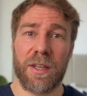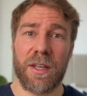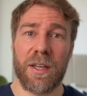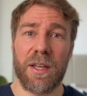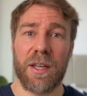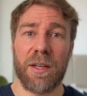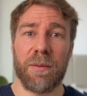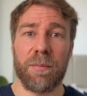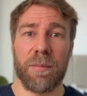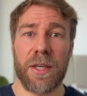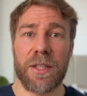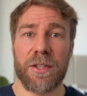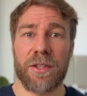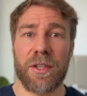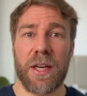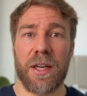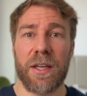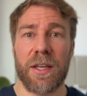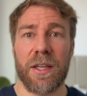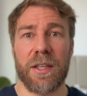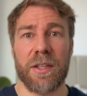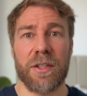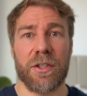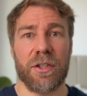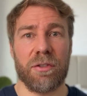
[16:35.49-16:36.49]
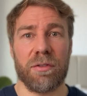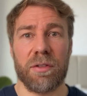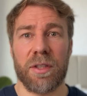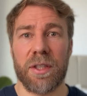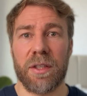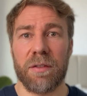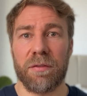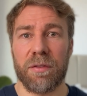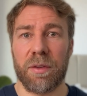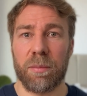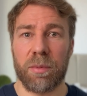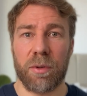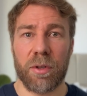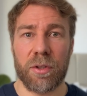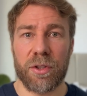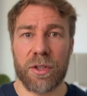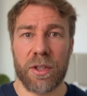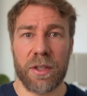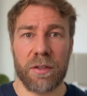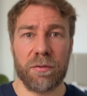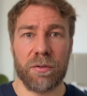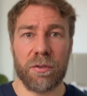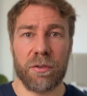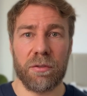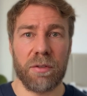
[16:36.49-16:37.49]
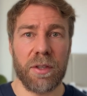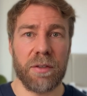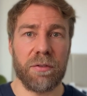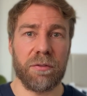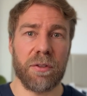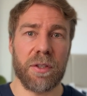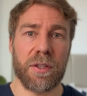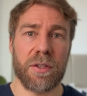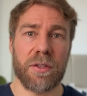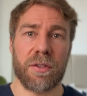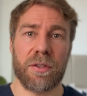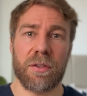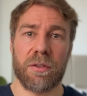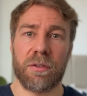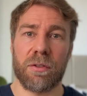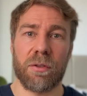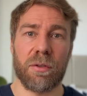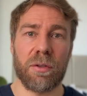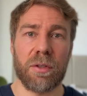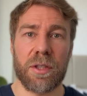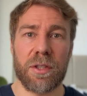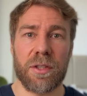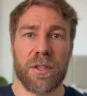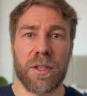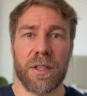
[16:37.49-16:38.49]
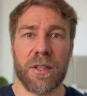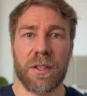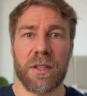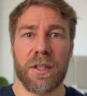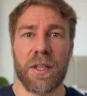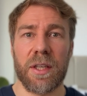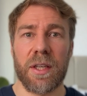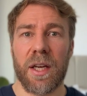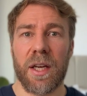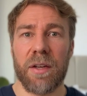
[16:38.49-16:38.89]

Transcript: and maintain a history of the project for reference or auditing.